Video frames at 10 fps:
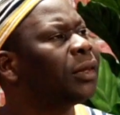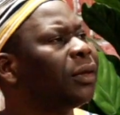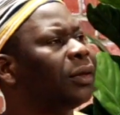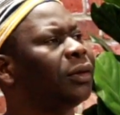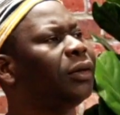
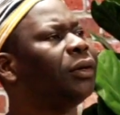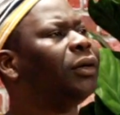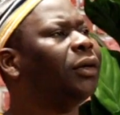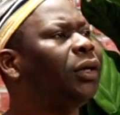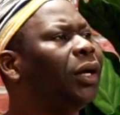
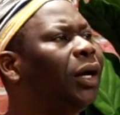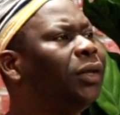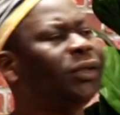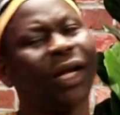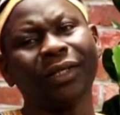
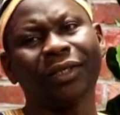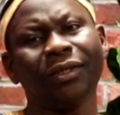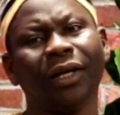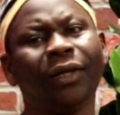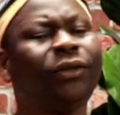And that's
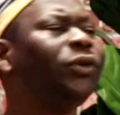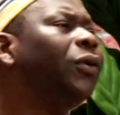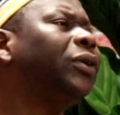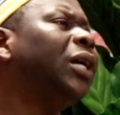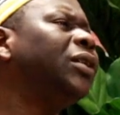not a
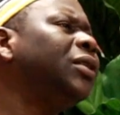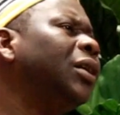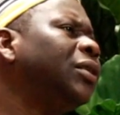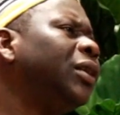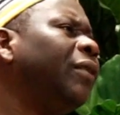joke, that's
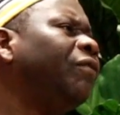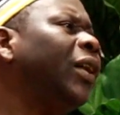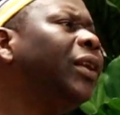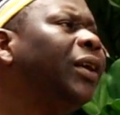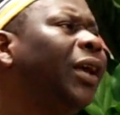not a
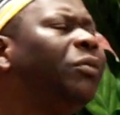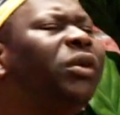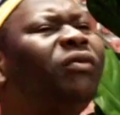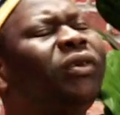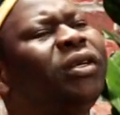funny game
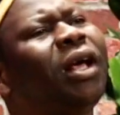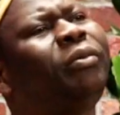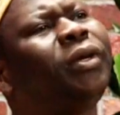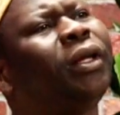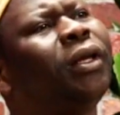even
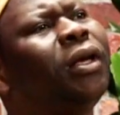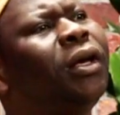happening.